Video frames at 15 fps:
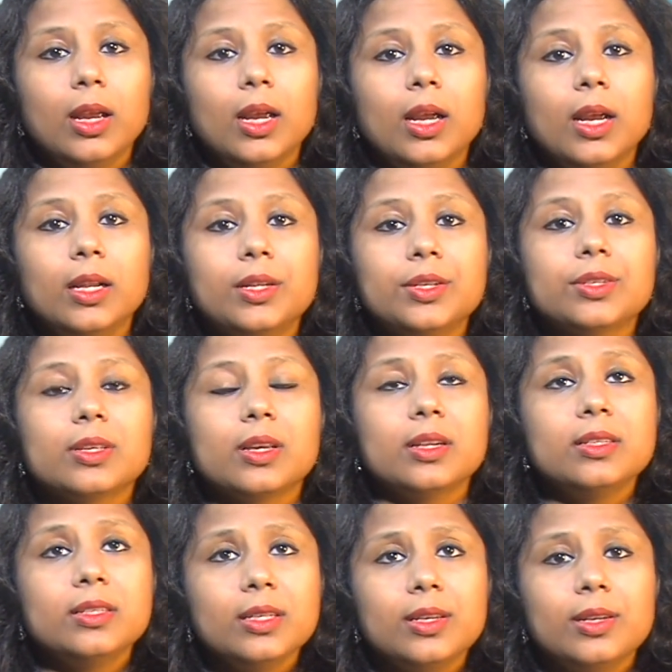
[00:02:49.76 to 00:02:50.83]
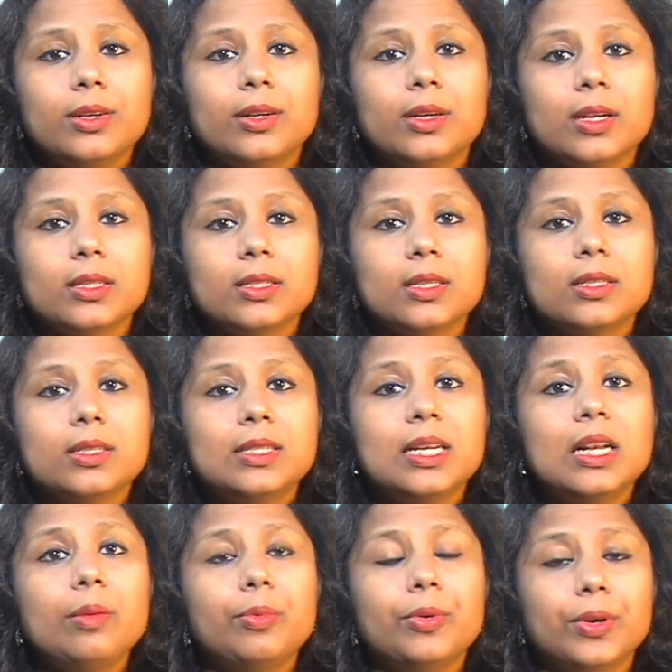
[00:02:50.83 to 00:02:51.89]
It is considered as a
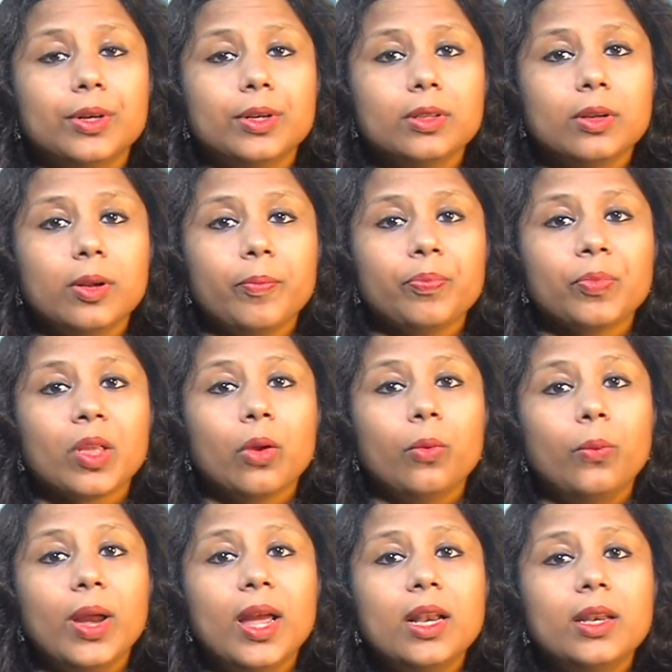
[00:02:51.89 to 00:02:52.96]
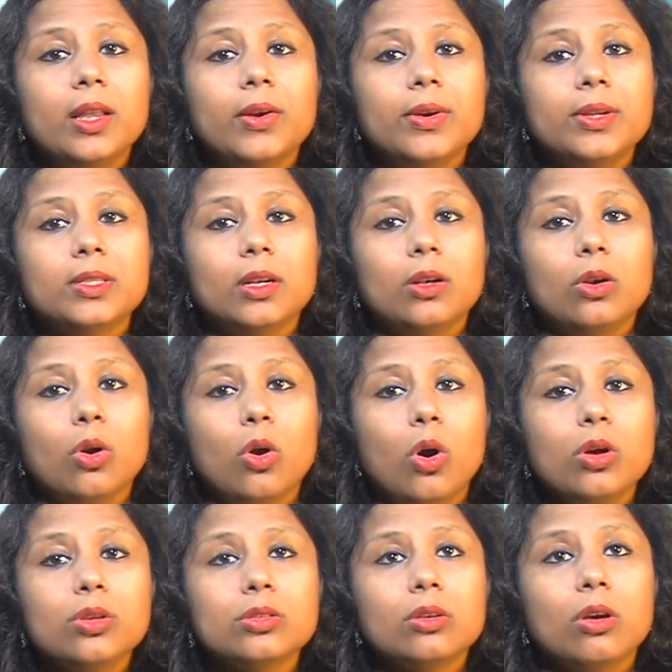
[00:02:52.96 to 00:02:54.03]
stillbirth when there is a
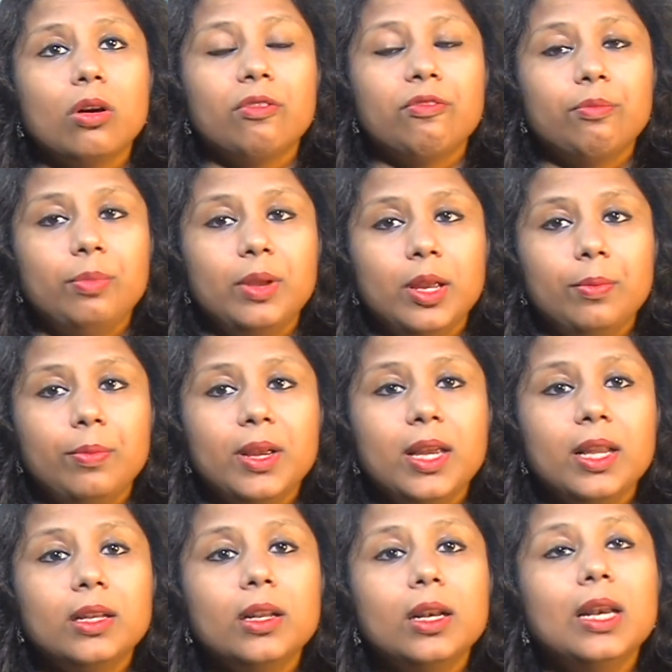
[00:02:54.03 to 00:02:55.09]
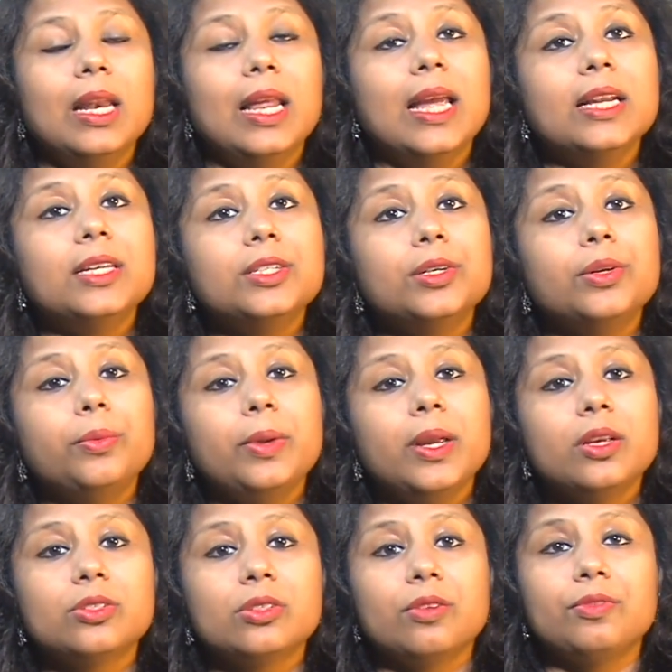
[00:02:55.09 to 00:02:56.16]
loss of baby in the later
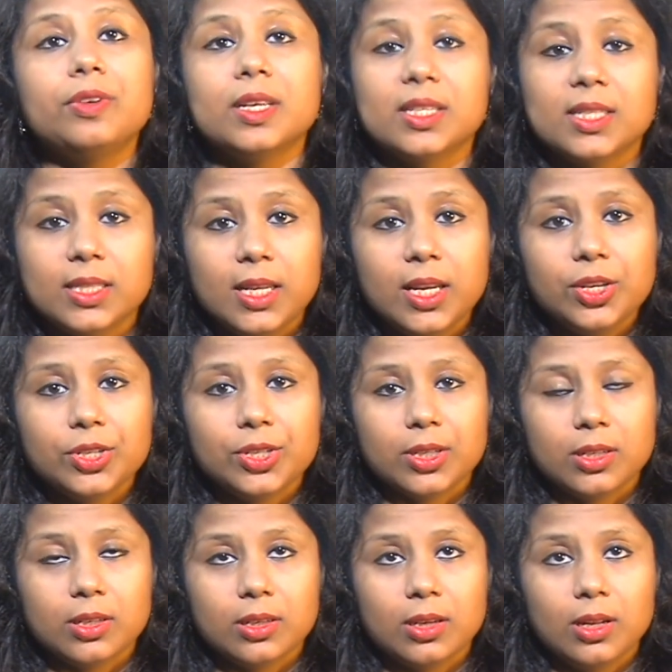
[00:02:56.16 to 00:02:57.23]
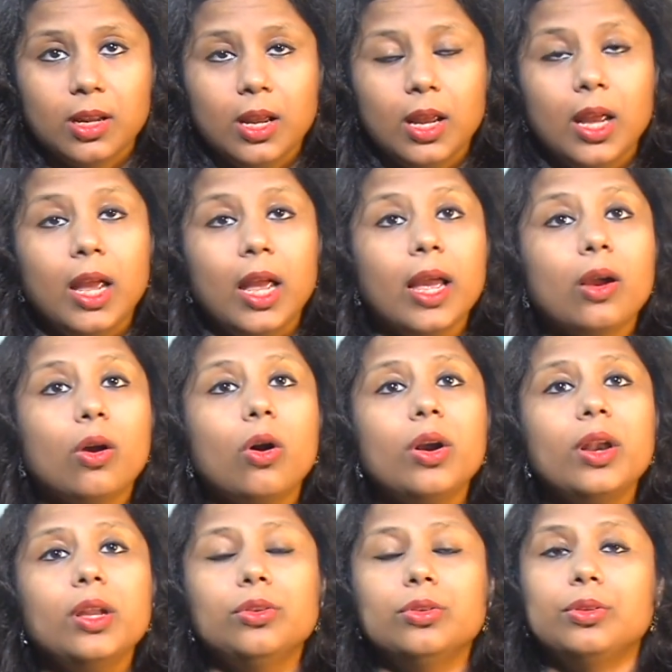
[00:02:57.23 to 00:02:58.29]
weeks of gestation.
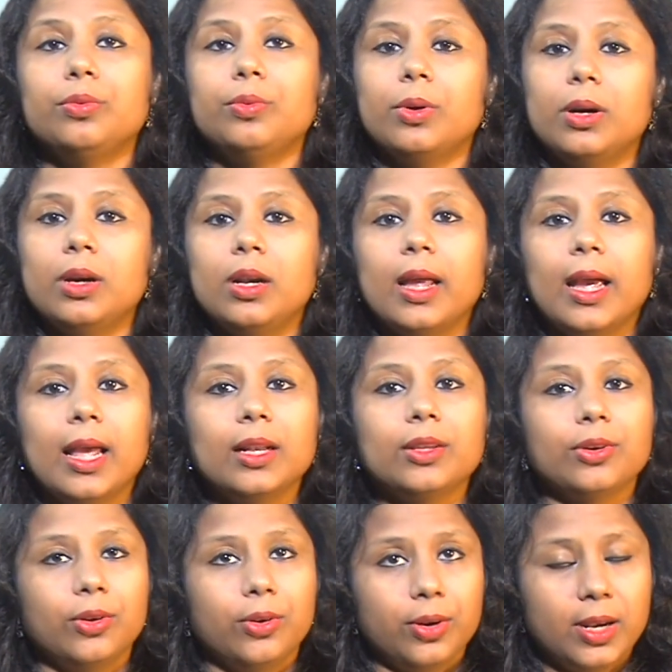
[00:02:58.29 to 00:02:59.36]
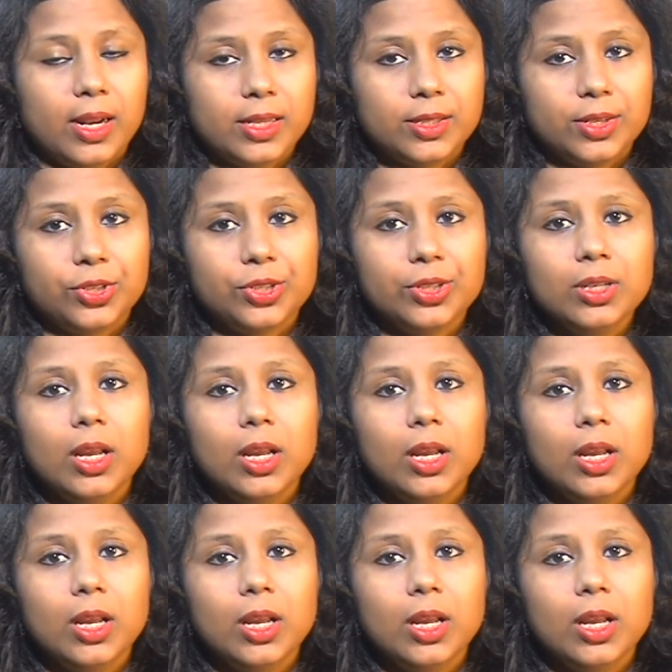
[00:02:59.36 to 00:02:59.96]
According to the World Health Organization,